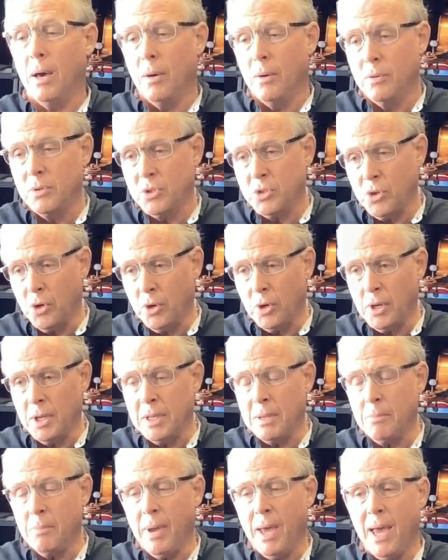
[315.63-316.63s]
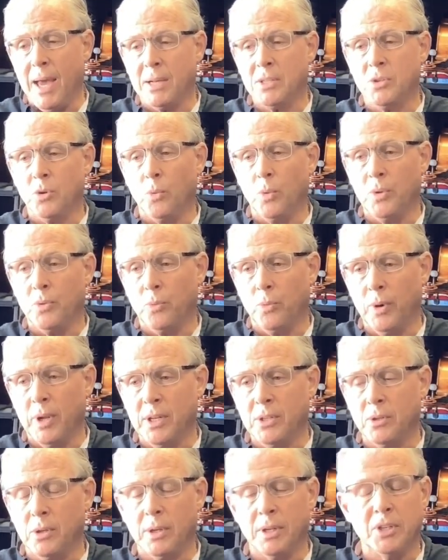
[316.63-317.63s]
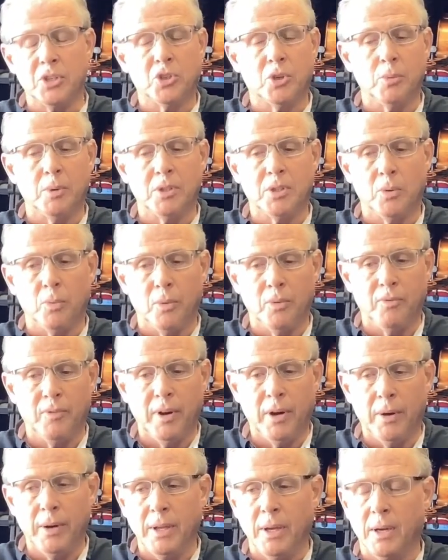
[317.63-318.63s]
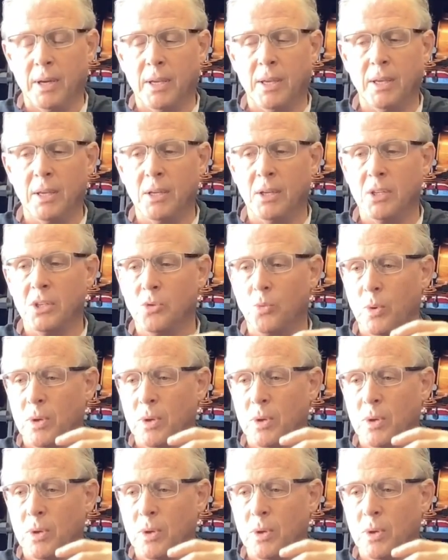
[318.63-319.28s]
Circling back to with rental instruments and with very young kids,